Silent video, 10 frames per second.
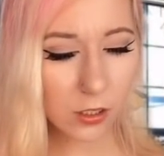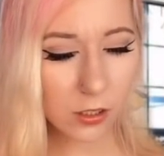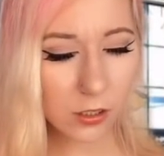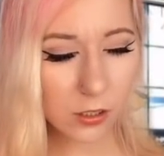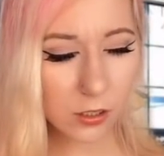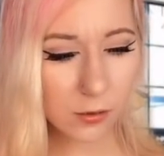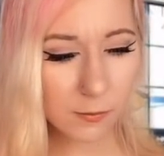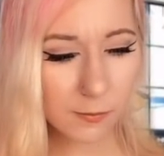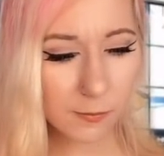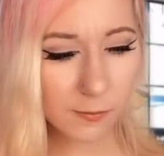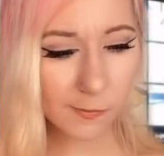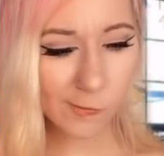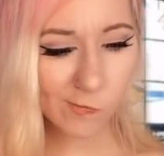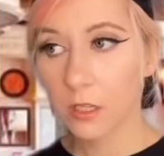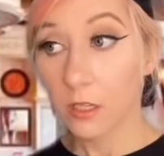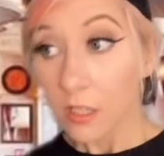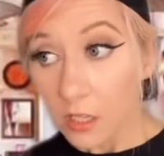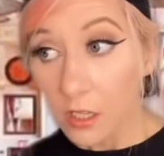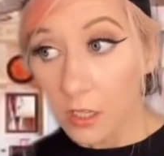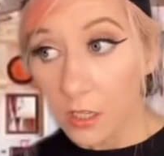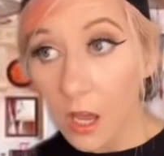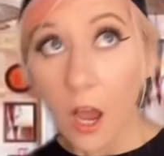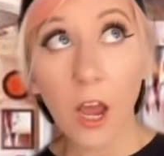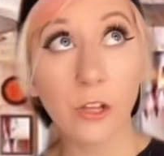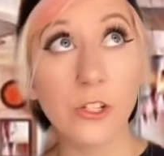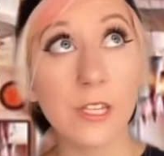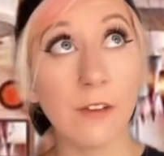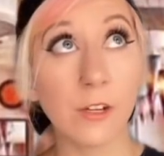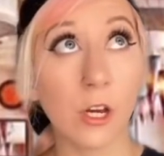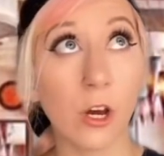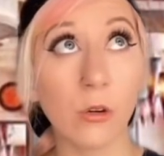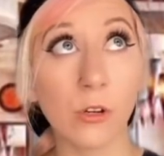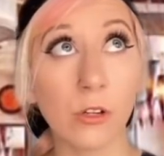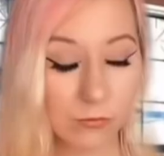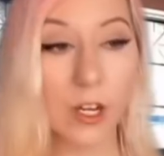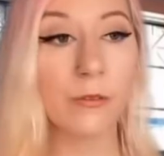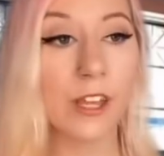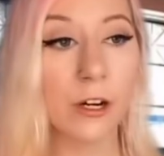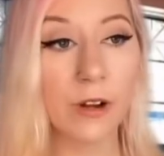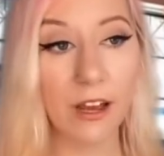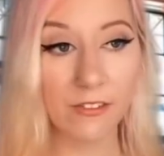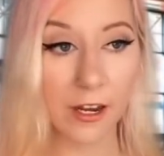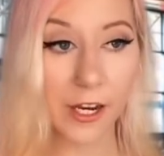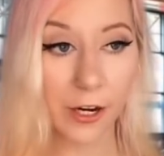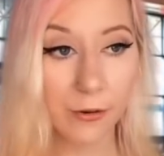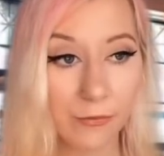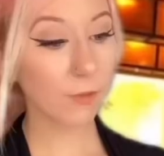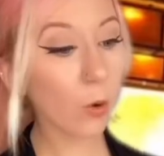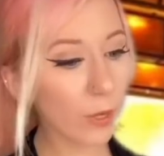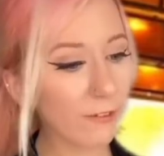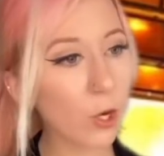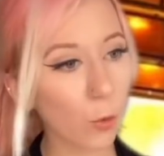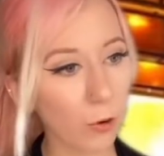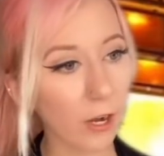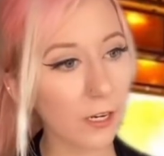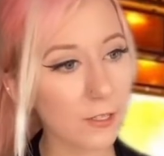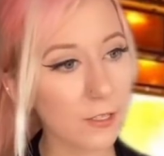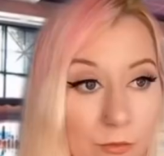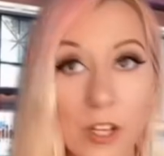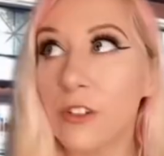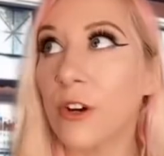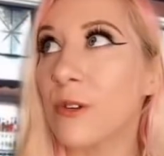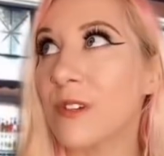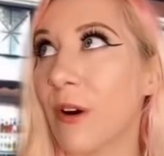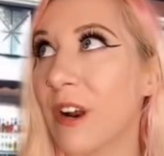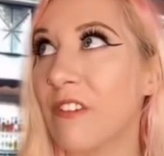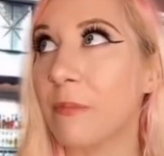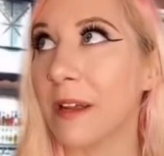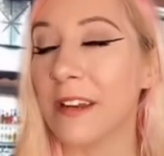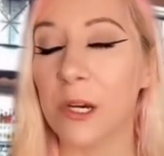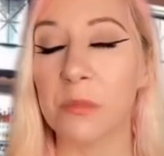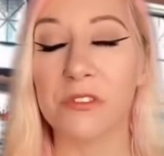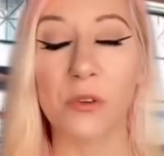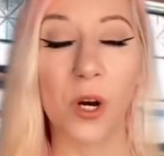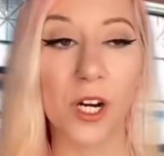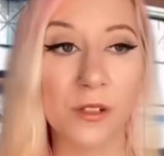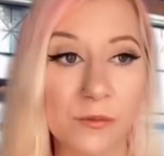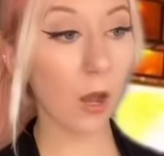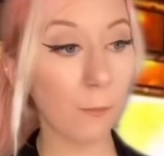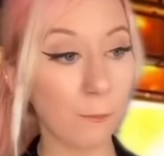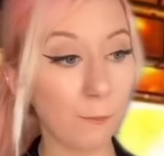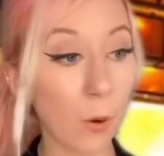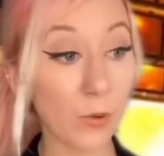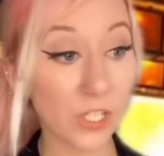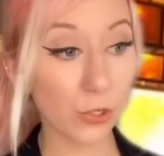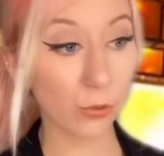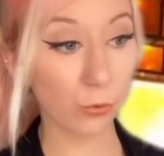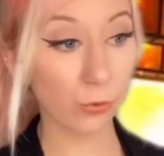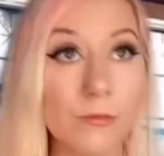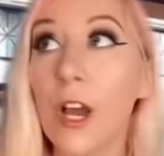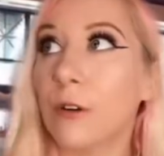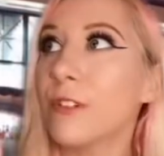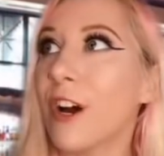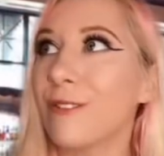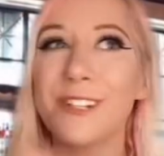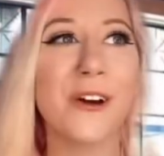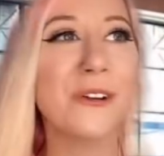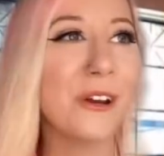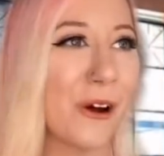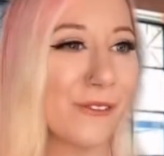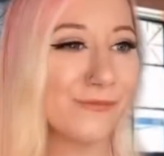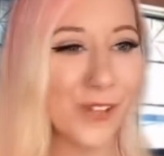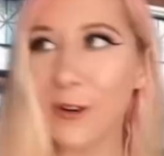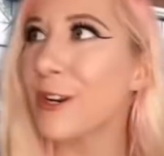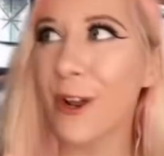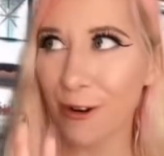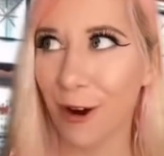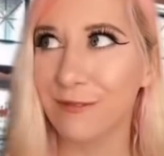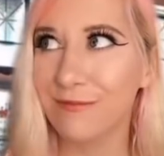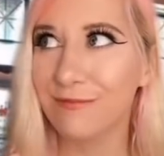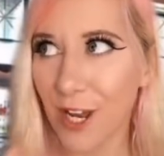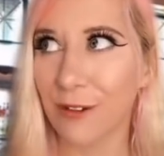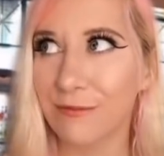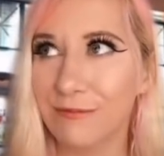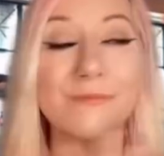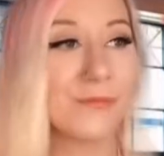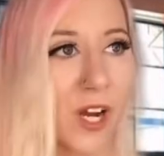Um... I'll just have a Coke. Oh, they don't have that here. Oh, we have Coke products. No, you don't, I've been here before. But we do. No, no, no, no, no, no, no, no, no, no